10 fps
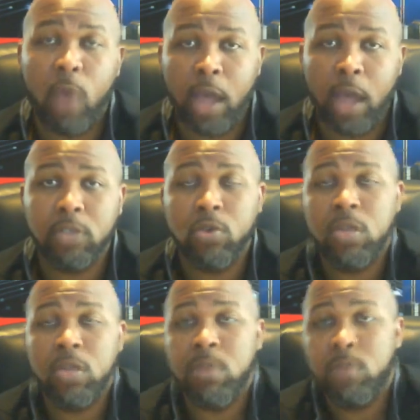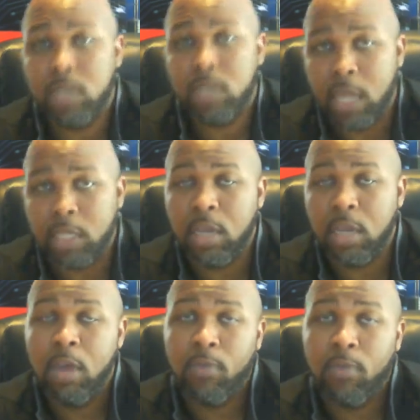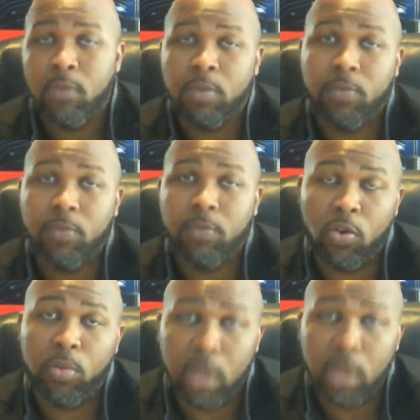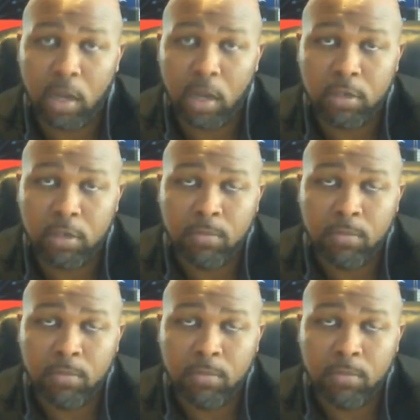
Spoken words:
Why? So you can be protected from the vulnerabilities.